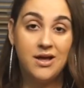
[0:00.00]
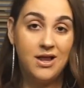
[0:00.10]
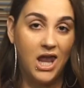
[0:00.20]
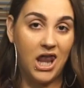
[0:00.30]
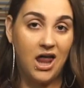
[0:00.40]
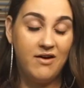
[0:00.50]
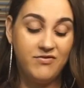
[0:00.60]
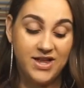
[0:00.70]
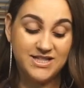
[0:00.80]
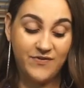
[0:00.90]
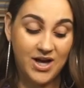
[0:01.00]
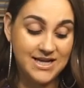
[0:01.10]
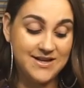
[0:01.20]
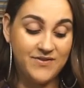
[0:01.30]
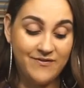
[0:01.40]
Love this. If you
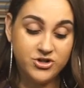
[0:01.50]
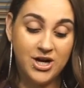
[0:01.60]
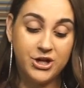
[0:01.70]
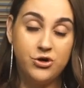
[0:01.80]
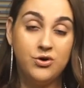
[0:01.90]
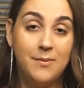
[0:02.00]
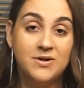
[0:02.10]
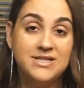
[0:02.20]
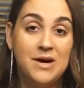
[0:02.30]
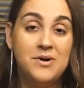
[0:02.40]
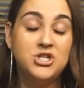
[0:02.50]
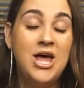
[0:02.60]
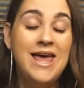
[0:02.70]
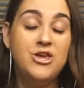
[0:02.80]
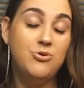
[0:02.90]
guys have never tried a cucumber sandwich,
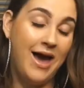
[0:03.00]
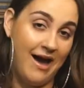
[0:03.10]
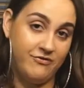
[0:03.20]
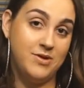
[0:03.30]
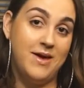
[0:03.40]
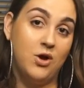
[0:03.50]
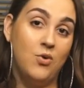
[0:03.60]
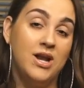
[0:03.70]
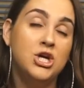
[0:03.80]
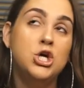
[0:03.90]
you have to make one.